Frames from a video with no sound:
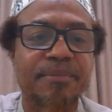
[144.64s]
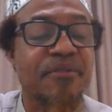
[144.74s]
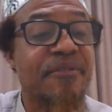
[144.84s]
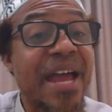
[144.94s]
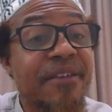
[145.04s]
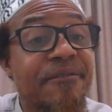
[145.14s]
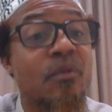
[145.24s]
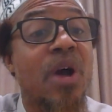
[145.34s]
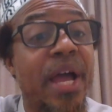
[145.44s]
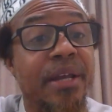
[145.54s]
Providing for
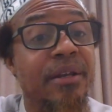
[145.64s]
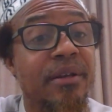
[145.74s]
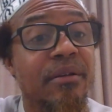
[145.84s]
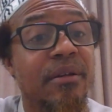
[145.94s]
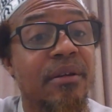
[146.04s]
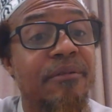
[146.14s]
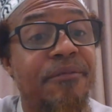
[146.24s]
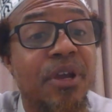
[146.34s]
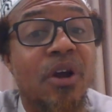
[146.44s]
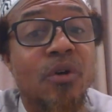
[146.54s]
what?
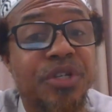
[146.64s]
For your own